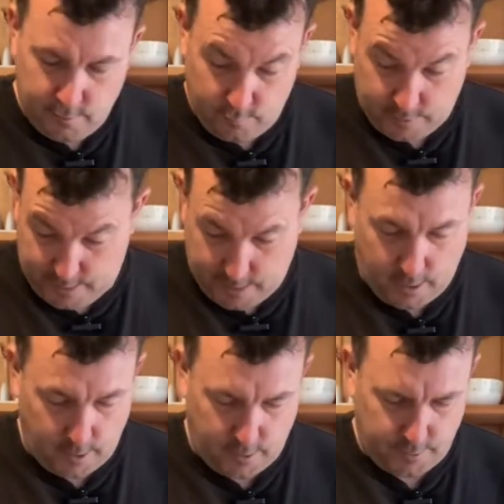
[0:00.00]
when they're
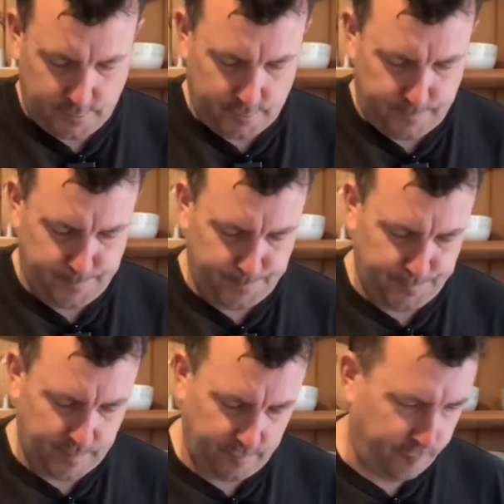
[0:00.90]
hard and
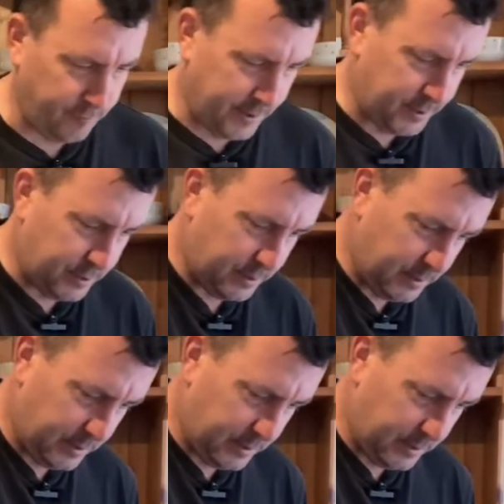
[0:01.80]
fresh.